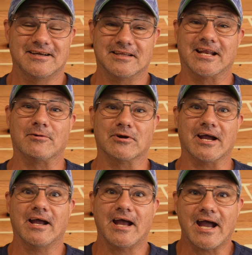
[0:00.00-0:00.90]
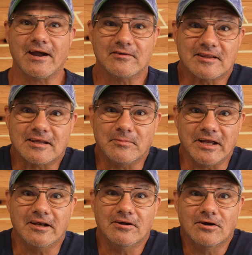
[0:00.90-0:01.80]
And then I would have had to
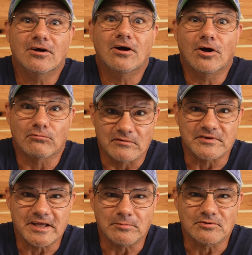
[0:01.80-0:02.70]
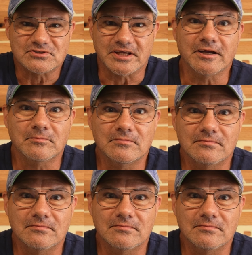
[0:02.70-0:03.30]
meet a river table, Sam.